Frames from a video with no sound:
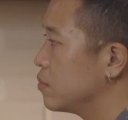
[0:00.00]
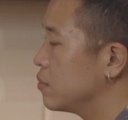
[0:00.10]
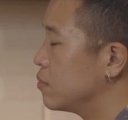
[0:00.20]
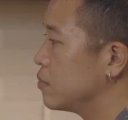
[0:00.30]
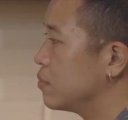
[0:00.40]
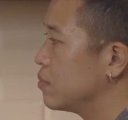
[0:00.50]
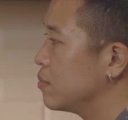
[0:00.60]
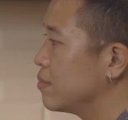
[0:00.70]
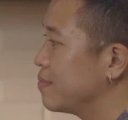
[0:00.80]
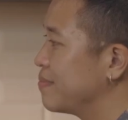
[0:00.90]

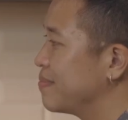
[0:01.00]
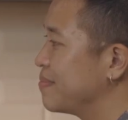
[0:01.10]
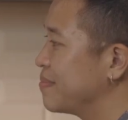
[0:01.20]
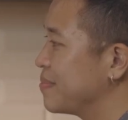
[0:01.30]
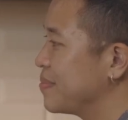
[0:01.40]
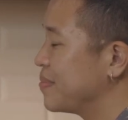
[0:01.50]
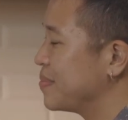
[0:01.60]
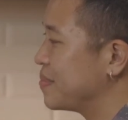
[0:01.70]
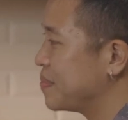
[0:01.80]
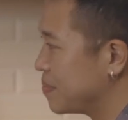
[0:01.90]

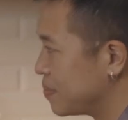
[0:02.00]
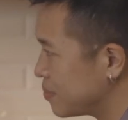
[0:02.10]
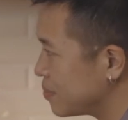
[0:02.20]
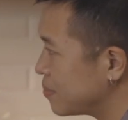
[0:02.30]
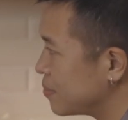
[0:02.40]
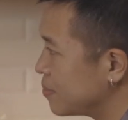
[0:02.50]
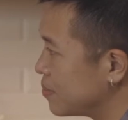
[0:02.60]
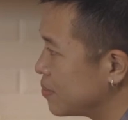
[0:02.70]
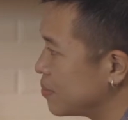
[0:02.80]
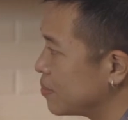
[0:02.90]

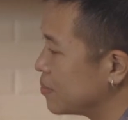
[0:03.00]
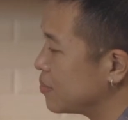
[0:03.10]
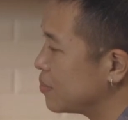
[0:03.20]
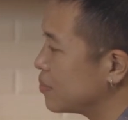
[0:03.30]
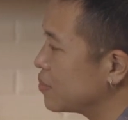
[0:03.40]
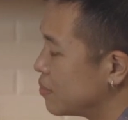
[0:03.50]
[no speech]